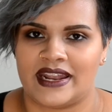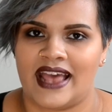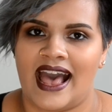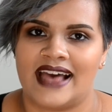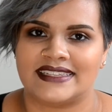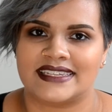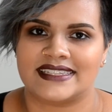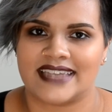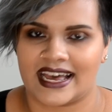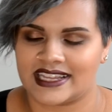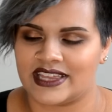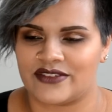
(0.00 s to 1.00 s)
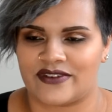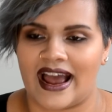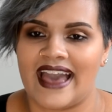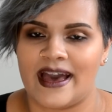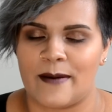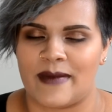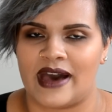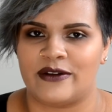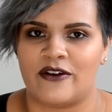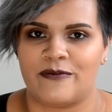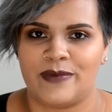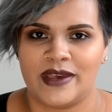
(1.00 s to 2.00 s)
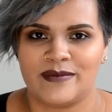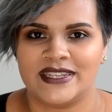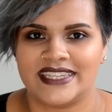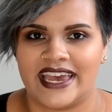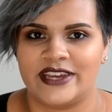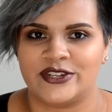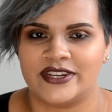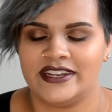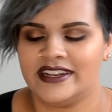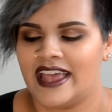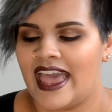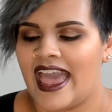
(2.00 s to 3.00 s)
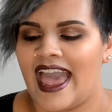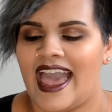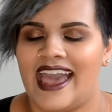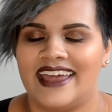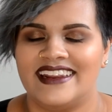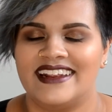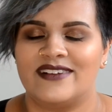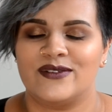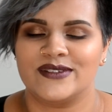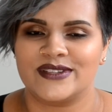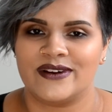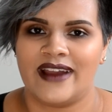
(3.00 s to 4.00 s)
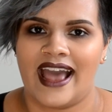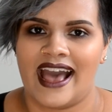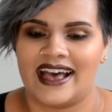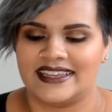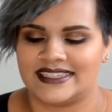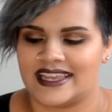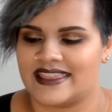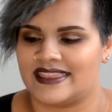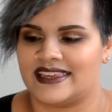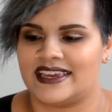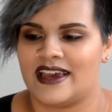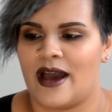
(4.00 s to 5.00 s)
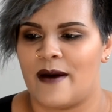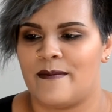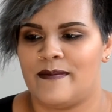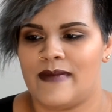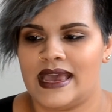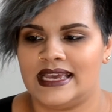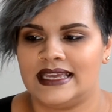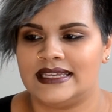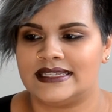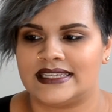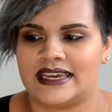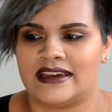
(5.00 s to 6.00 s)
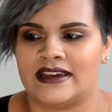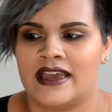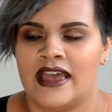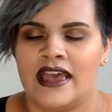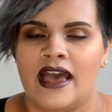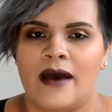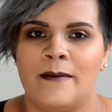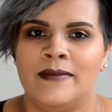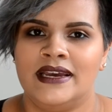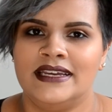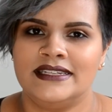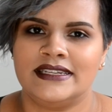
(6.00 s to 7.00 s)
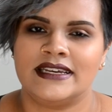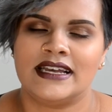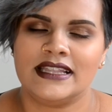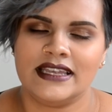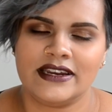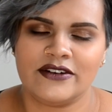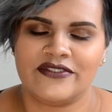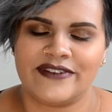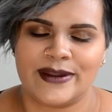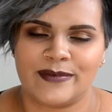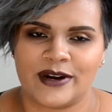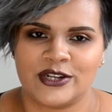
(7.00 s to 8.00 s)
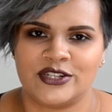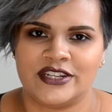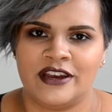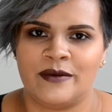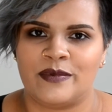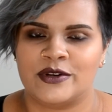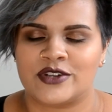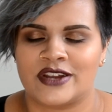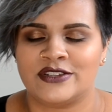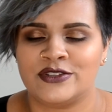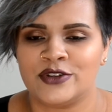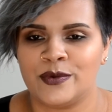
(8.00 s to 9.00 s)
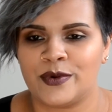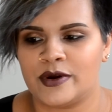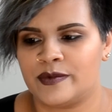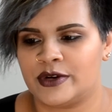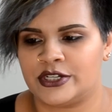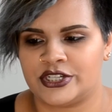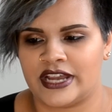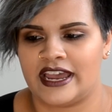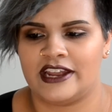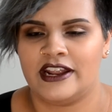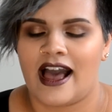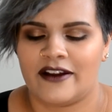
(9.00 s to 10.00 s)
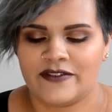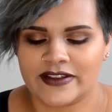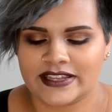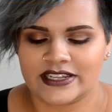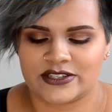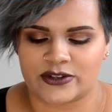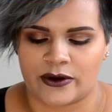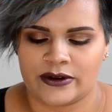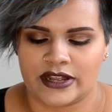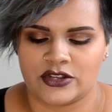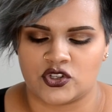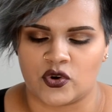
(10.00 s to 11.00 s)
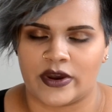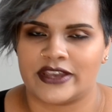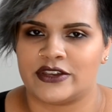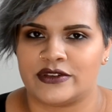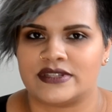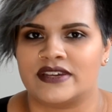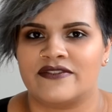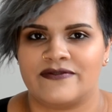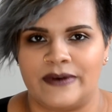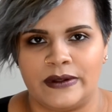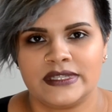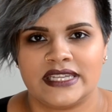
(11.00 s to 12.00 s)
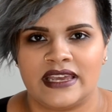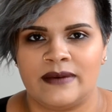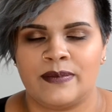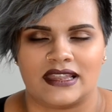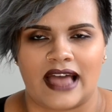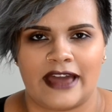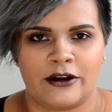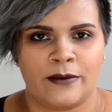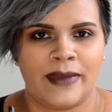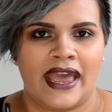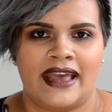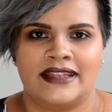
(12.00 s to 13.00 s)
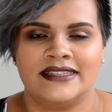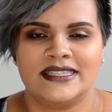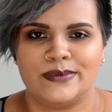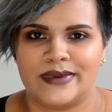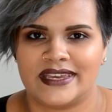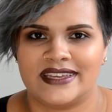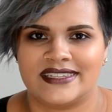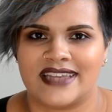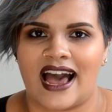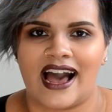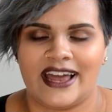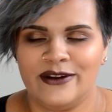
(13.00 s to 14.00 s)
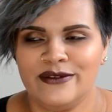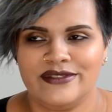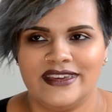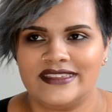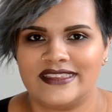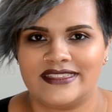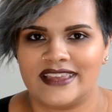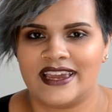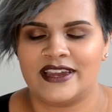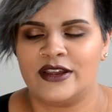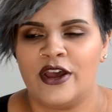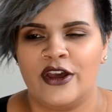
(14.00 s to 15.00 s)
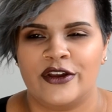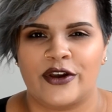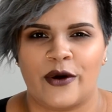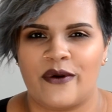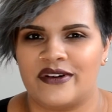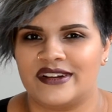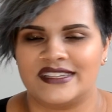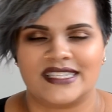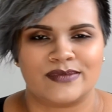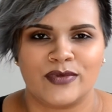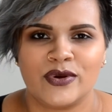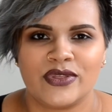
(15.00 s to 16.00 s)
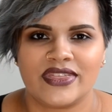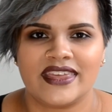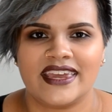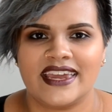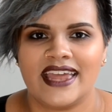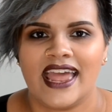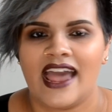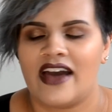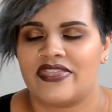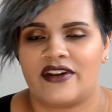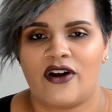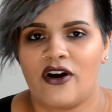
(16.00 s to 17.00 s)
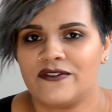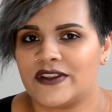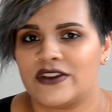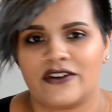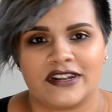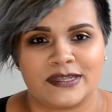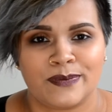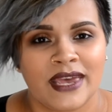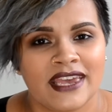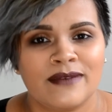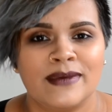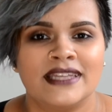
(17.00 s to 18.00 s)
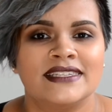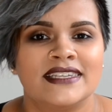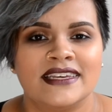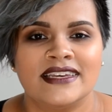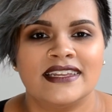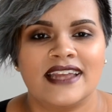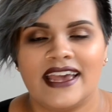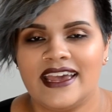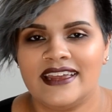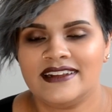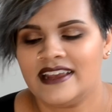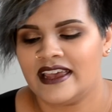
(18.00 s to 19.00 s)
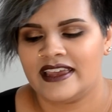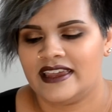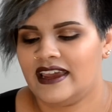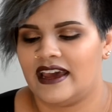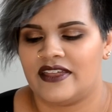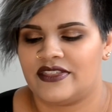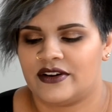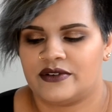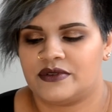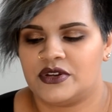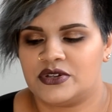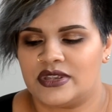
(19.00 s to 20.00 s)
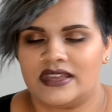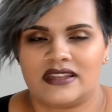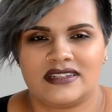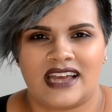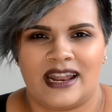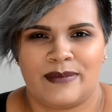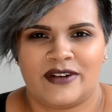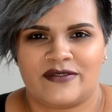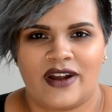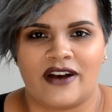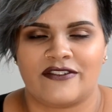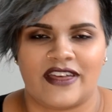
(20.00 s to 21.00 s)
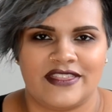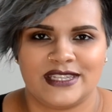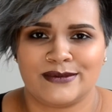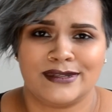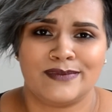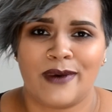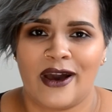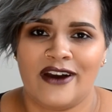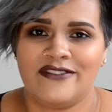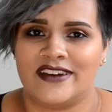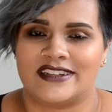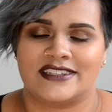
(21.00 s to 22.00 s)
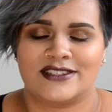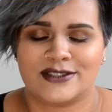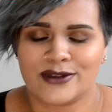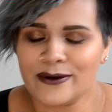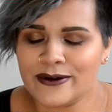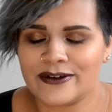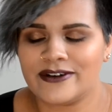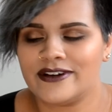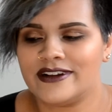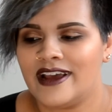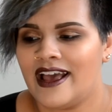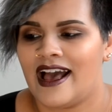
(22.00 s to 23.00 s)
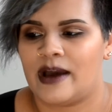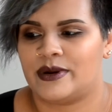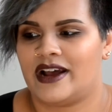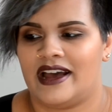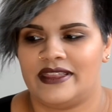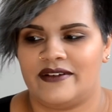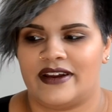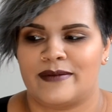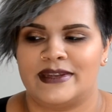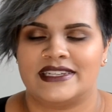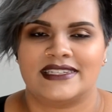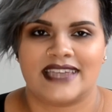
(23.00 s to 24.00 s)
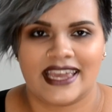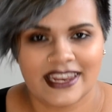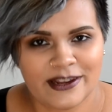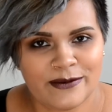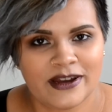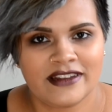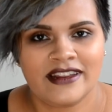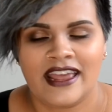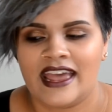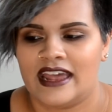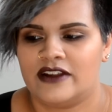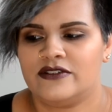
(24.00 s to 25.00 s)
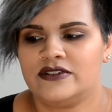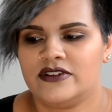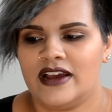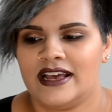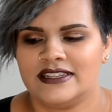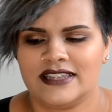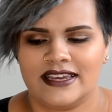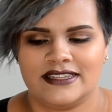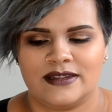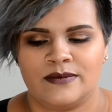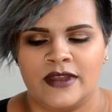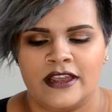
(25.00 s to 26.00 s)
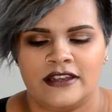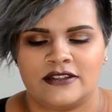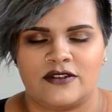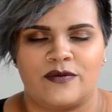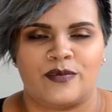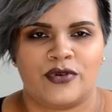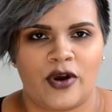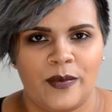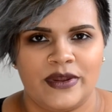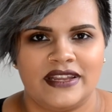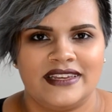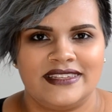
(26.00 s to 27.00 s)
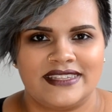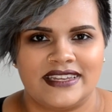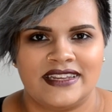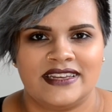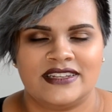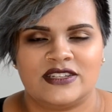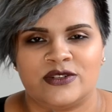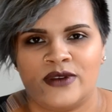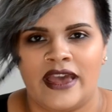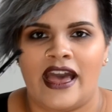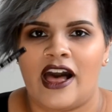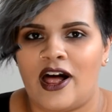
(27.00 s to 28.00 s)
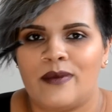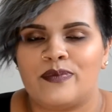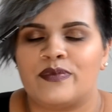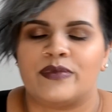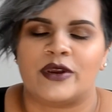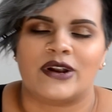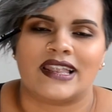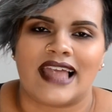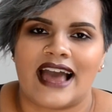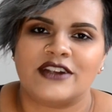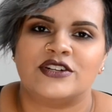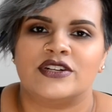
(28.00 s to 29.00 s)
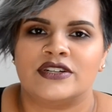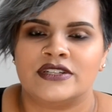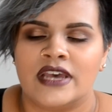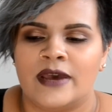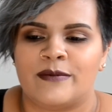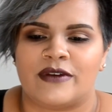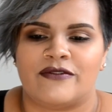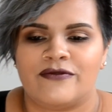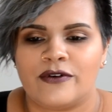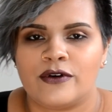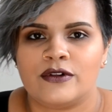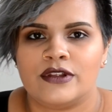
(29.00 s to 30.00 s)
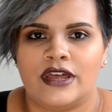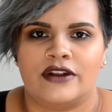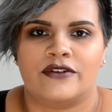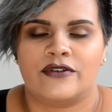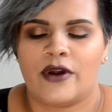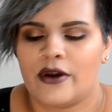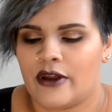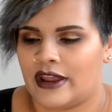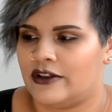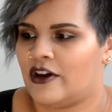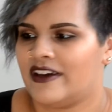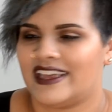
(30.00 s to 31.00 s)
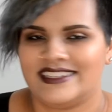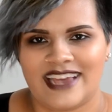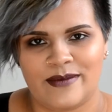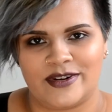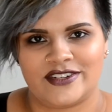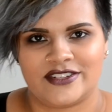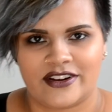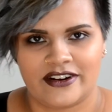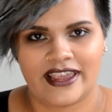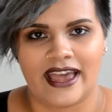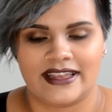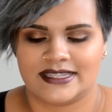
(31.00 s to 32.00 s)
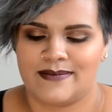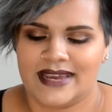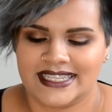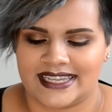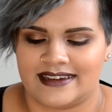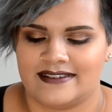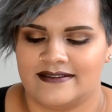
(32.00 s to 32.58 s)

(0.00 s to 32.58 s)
it has exactly the right amount of pigmentation, and it also has the amazing calligraphy brush tip, which I super appreciate. I really don't enjoy using felt tip liner pens because I don't think that they go on as smoothly, they're often not as pigmented, and yeah, they're usually a little tiny bit rough, and this one's perfect. It's so good. I would highly recommend it to anyone. It also has like some sort of properties in it to help your lashes be full and grow and not get damaged. So yeah, it's amazing.